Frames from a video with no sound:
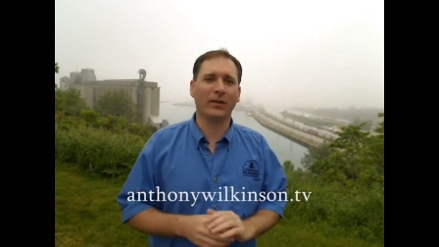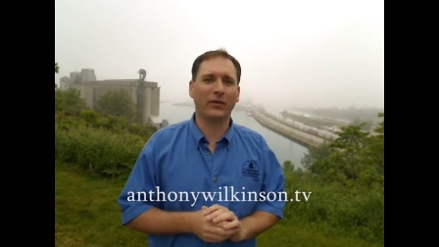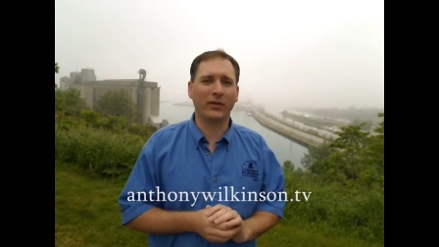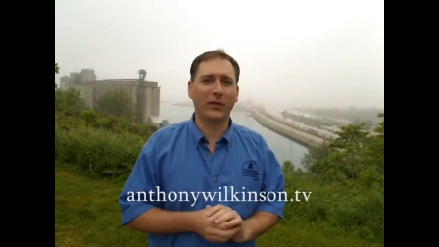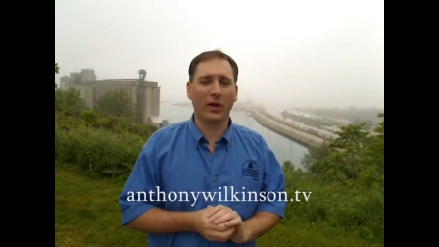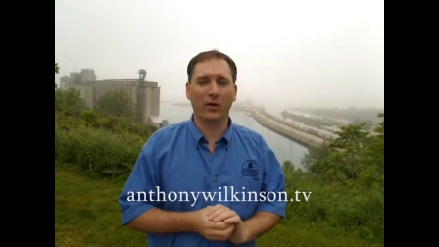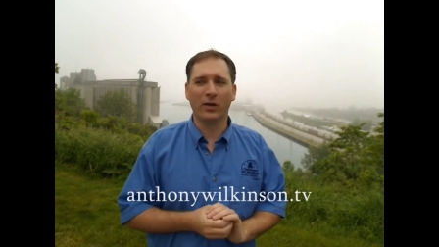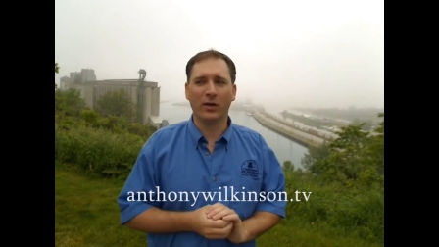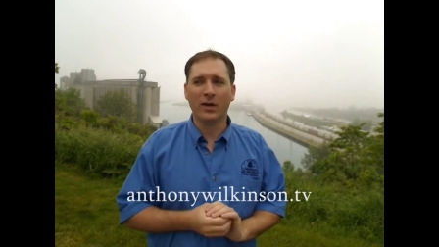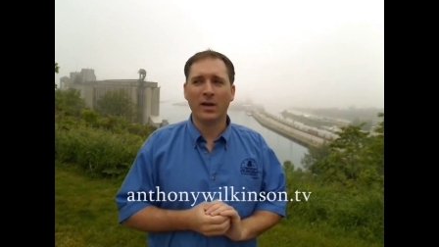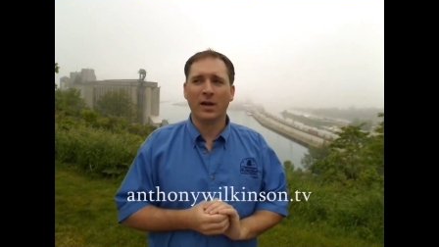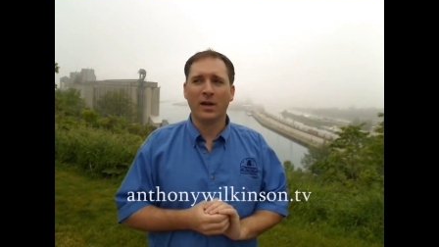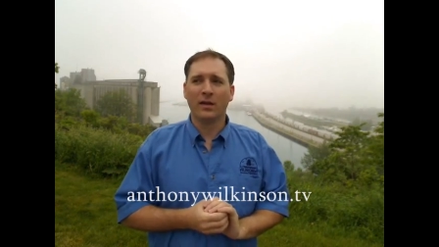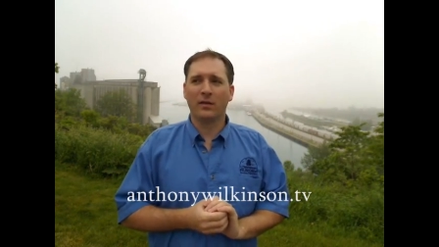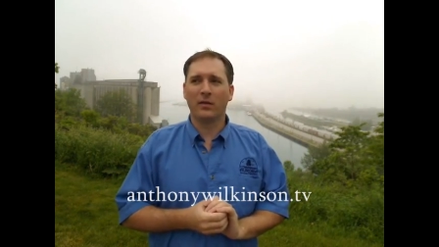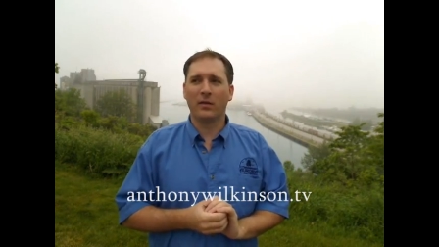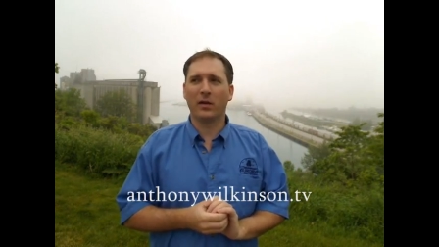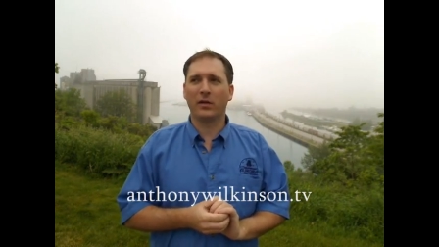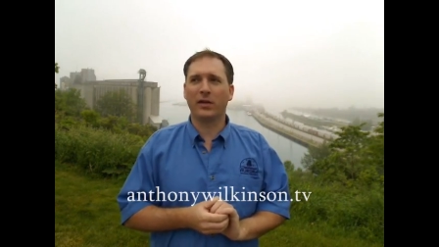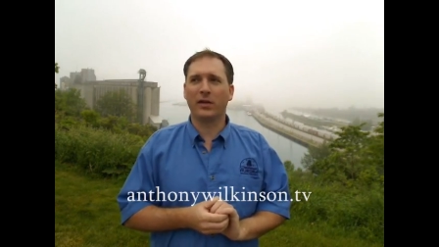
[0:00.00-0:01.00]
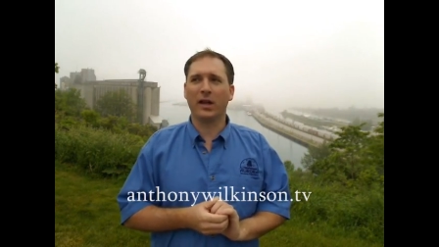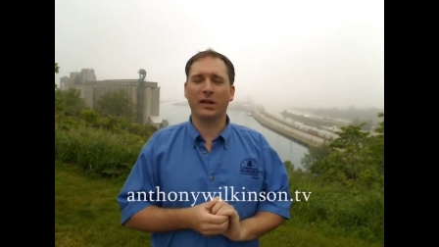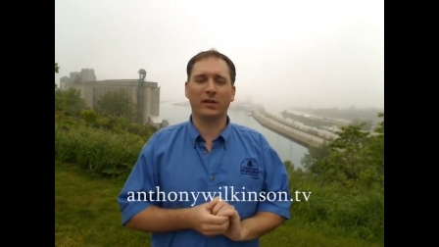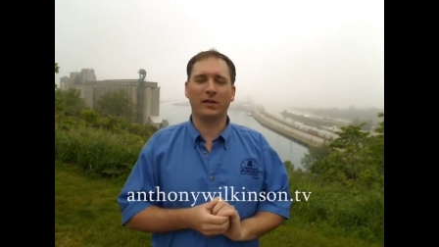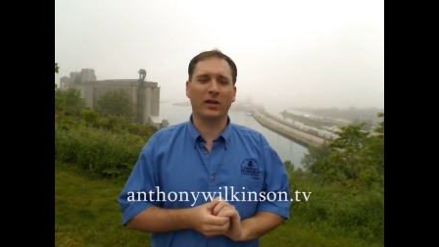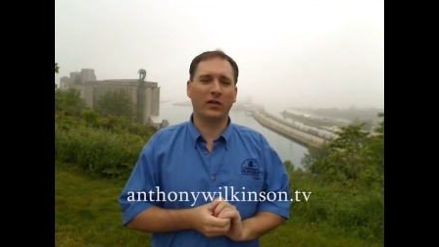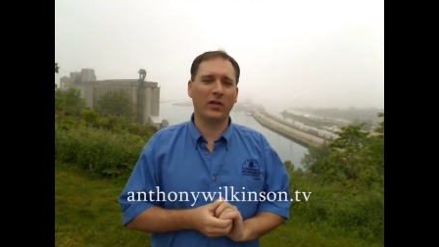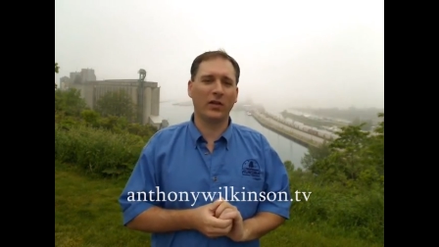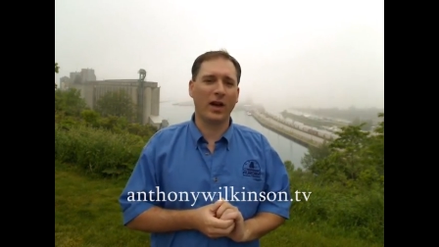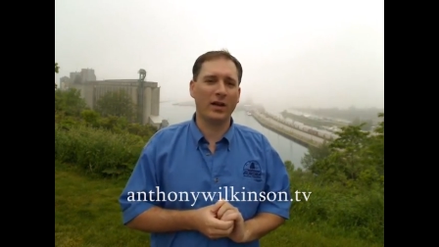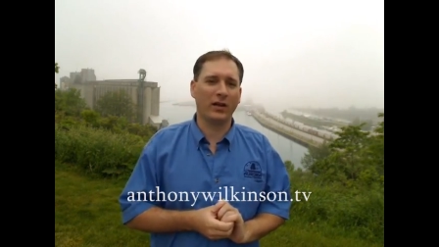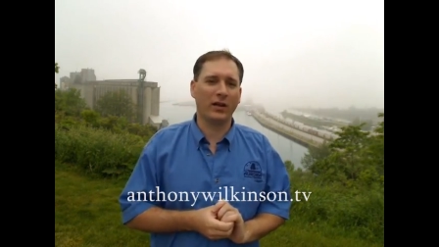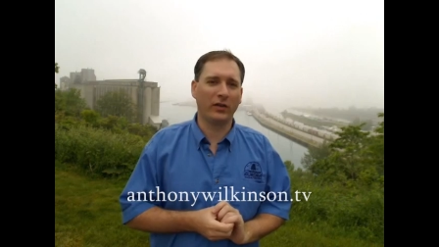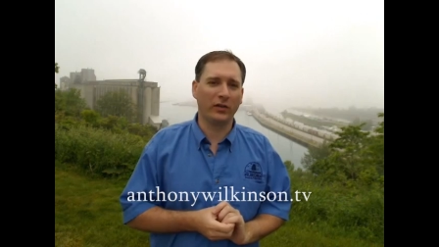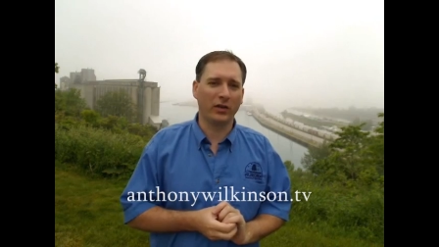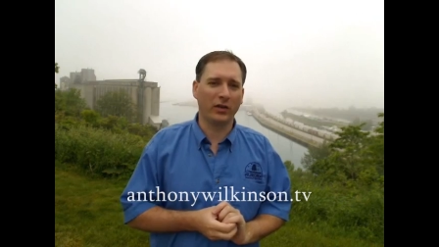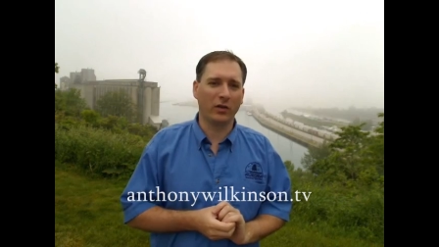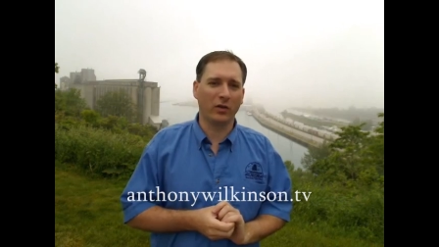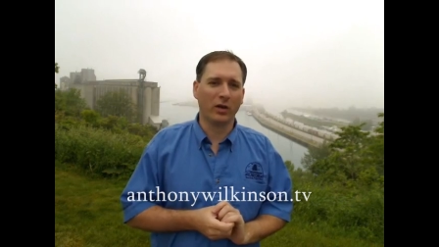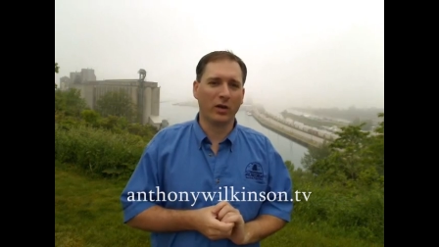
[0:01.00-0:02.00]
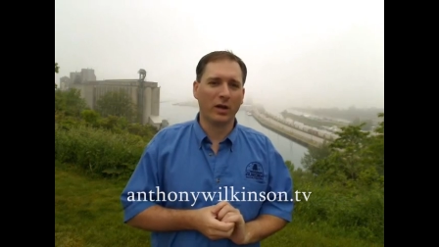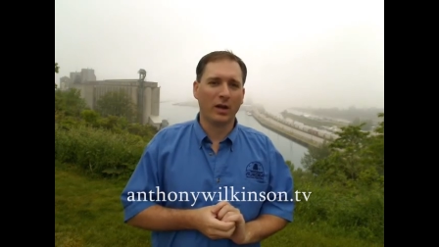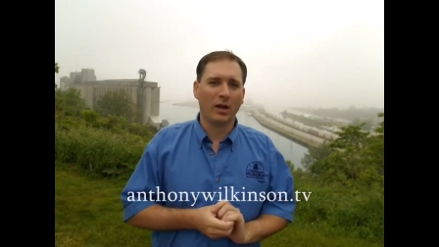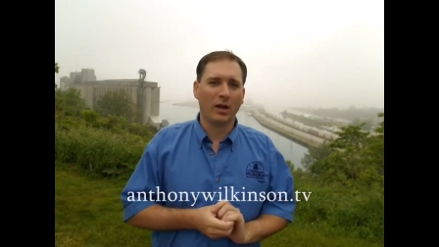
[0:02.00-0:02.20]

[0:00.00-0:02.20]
So they're telling designers, you know,